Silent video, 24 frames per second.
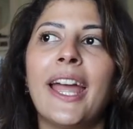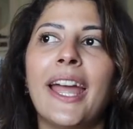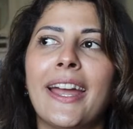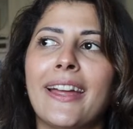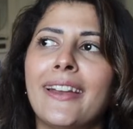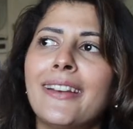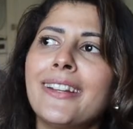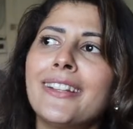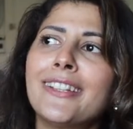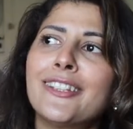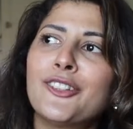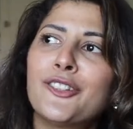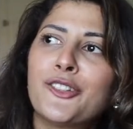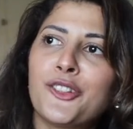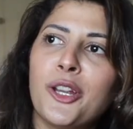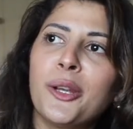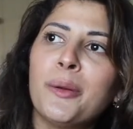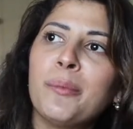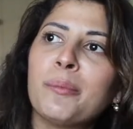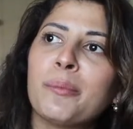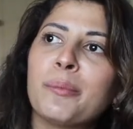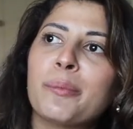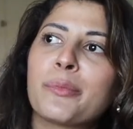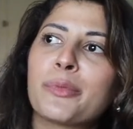hitting the
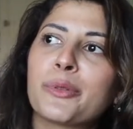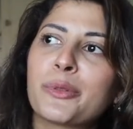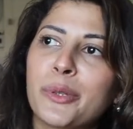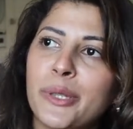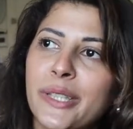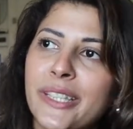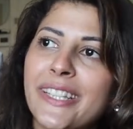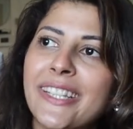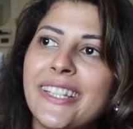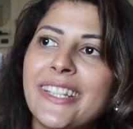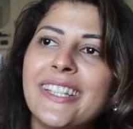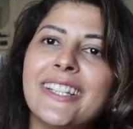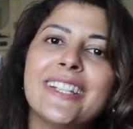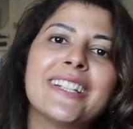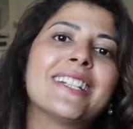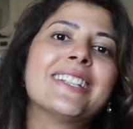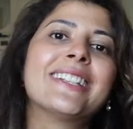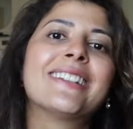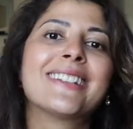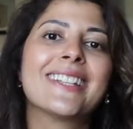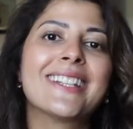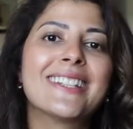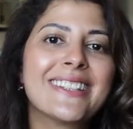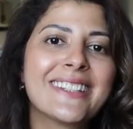gym pretty
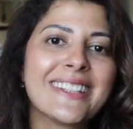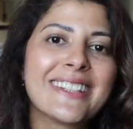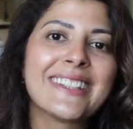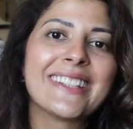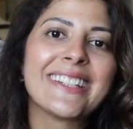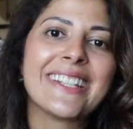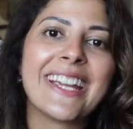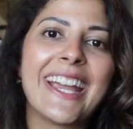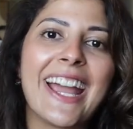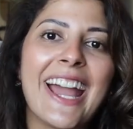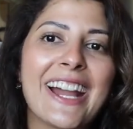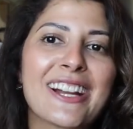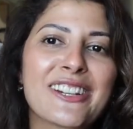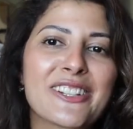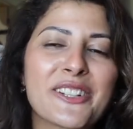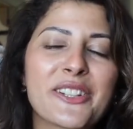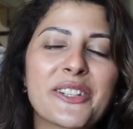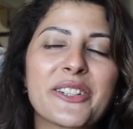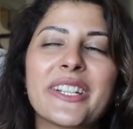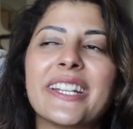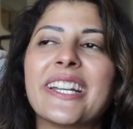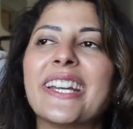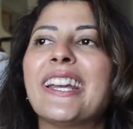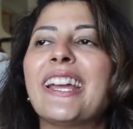consistently
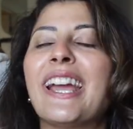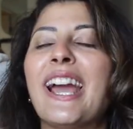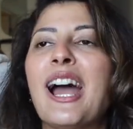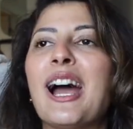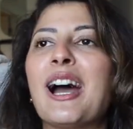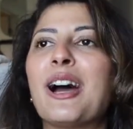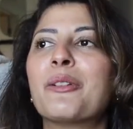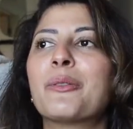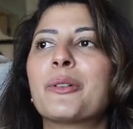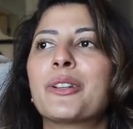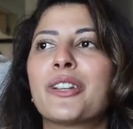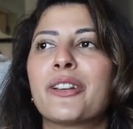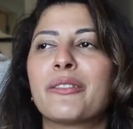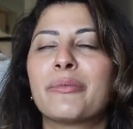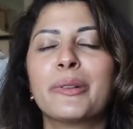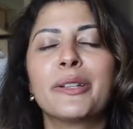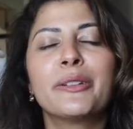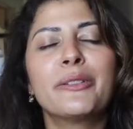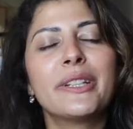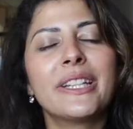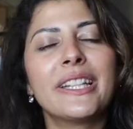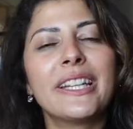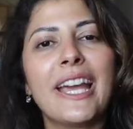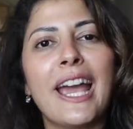actually, uh, which I've
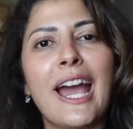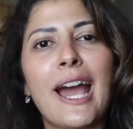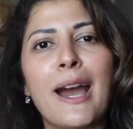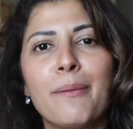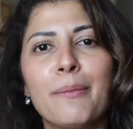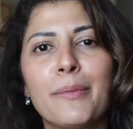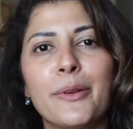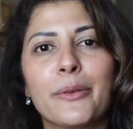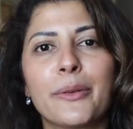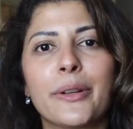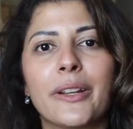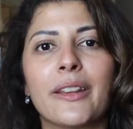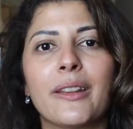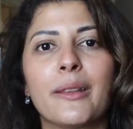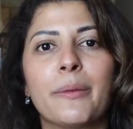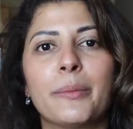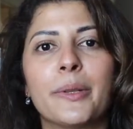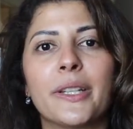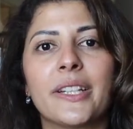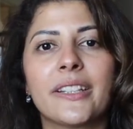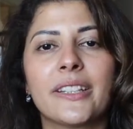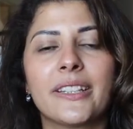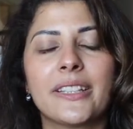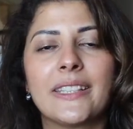been really happy with
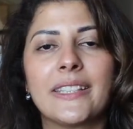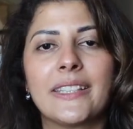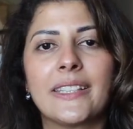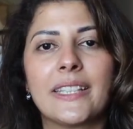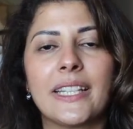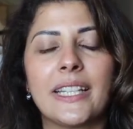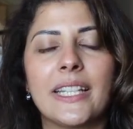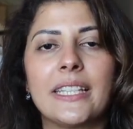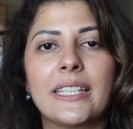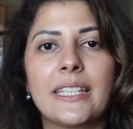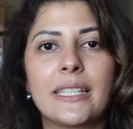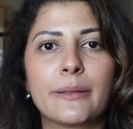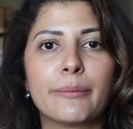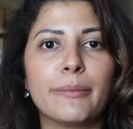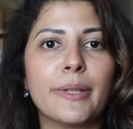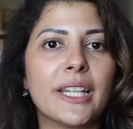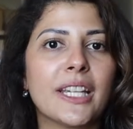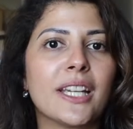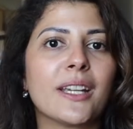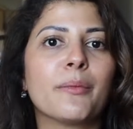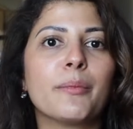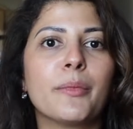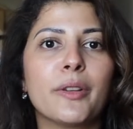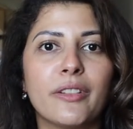because it's
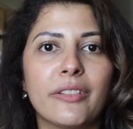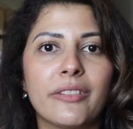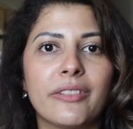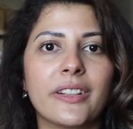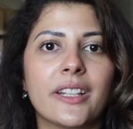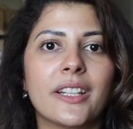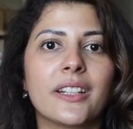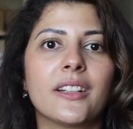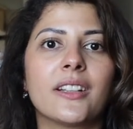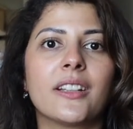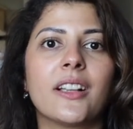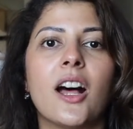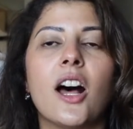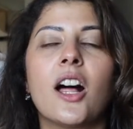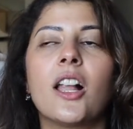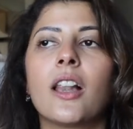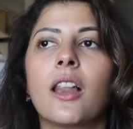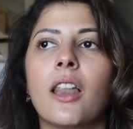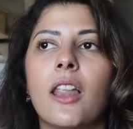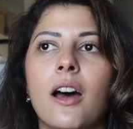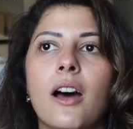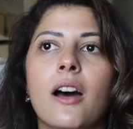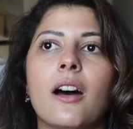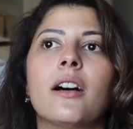making me feel a
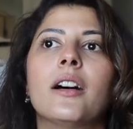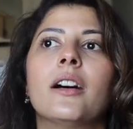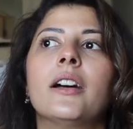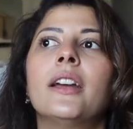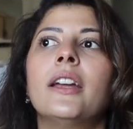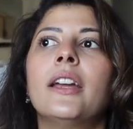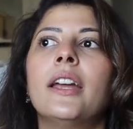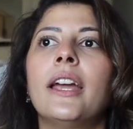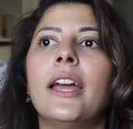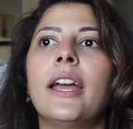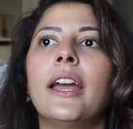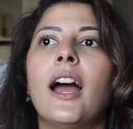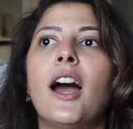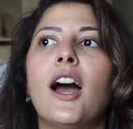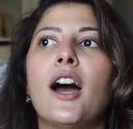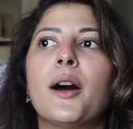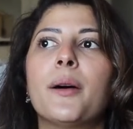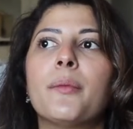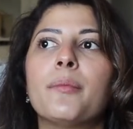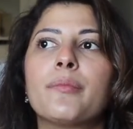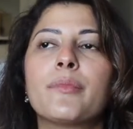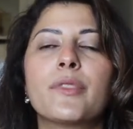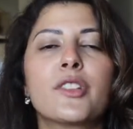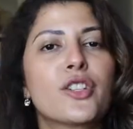lot
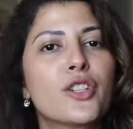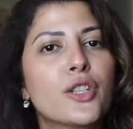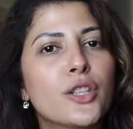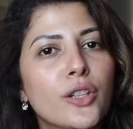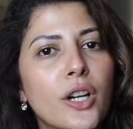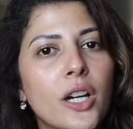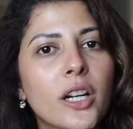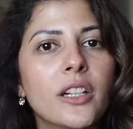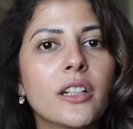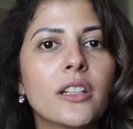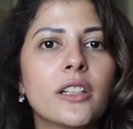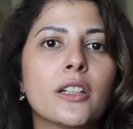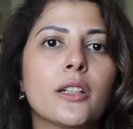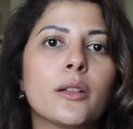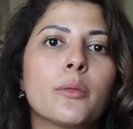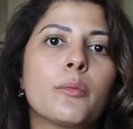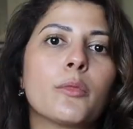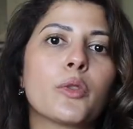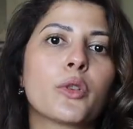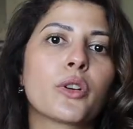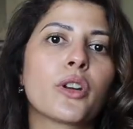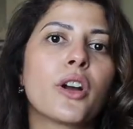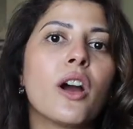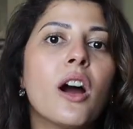um, stronger,
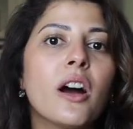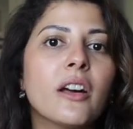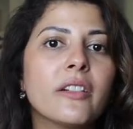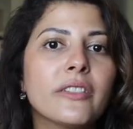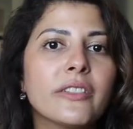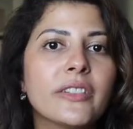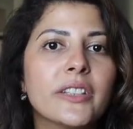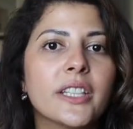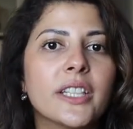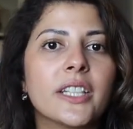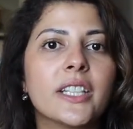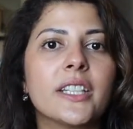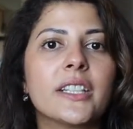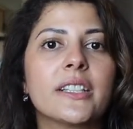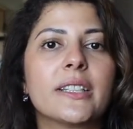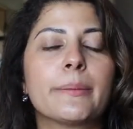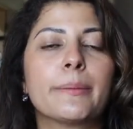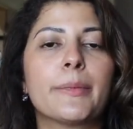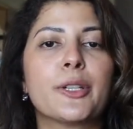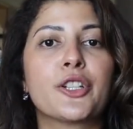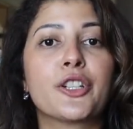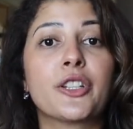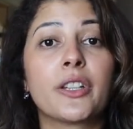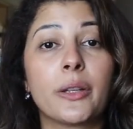more confident,
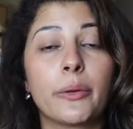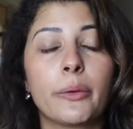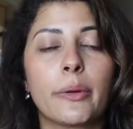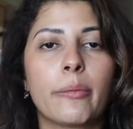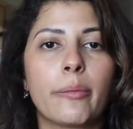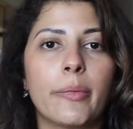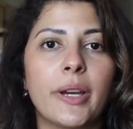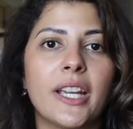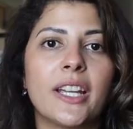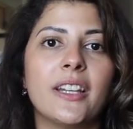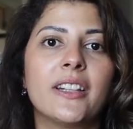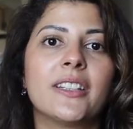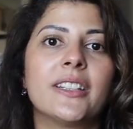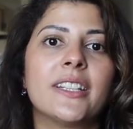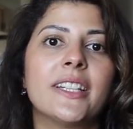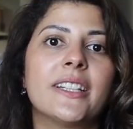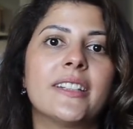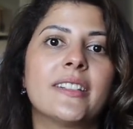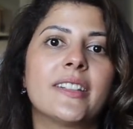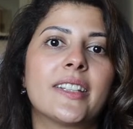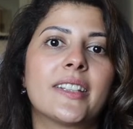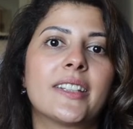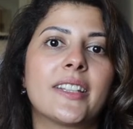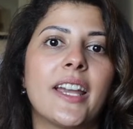especially with my
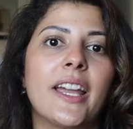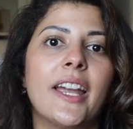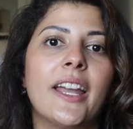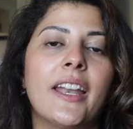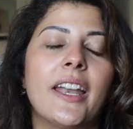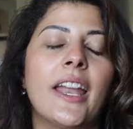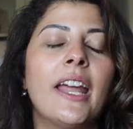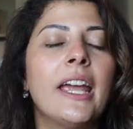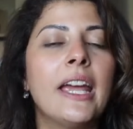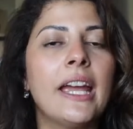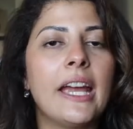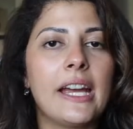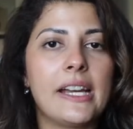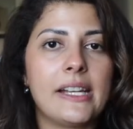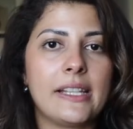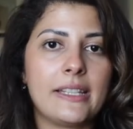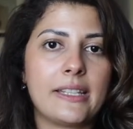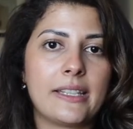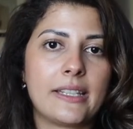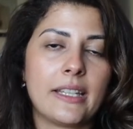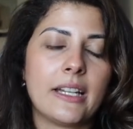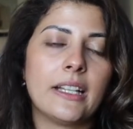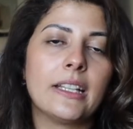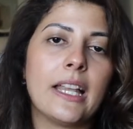illness, and
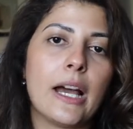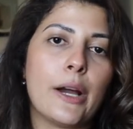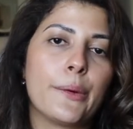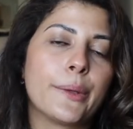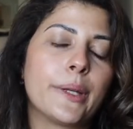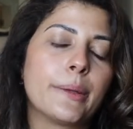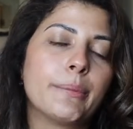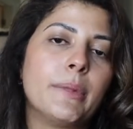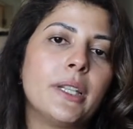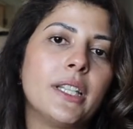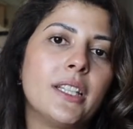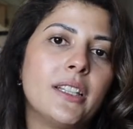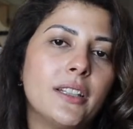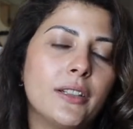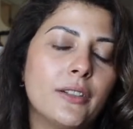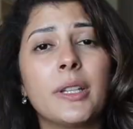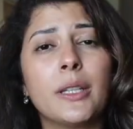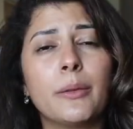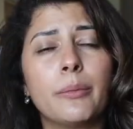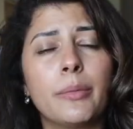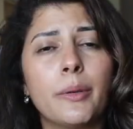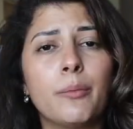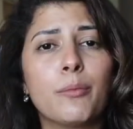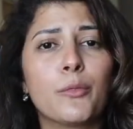it's allowing me to,
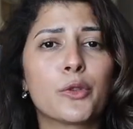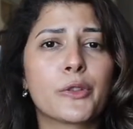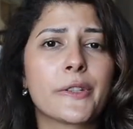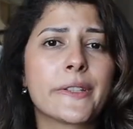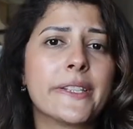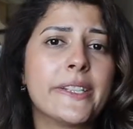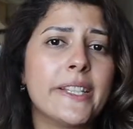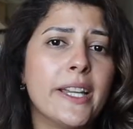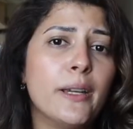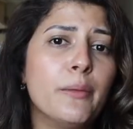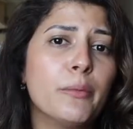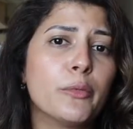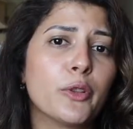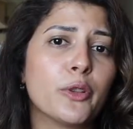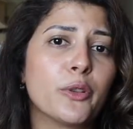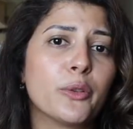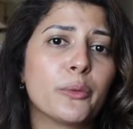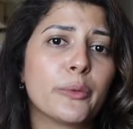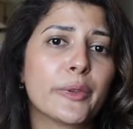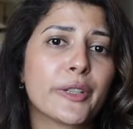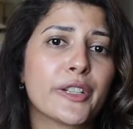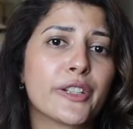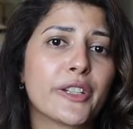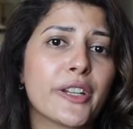to be more
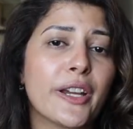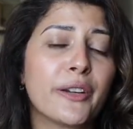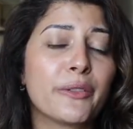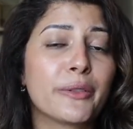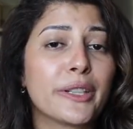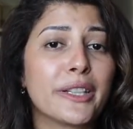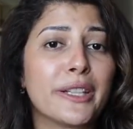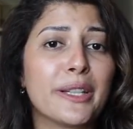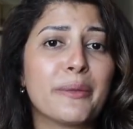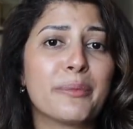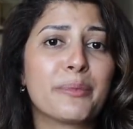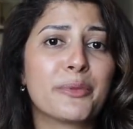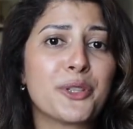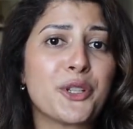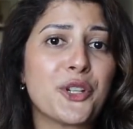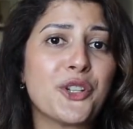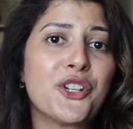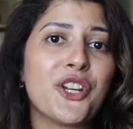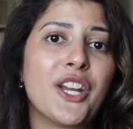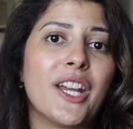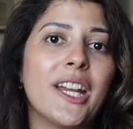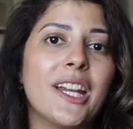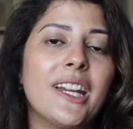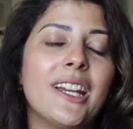stable, which I really
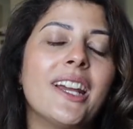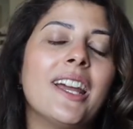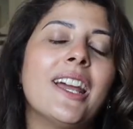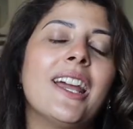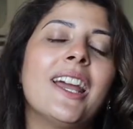appreciate.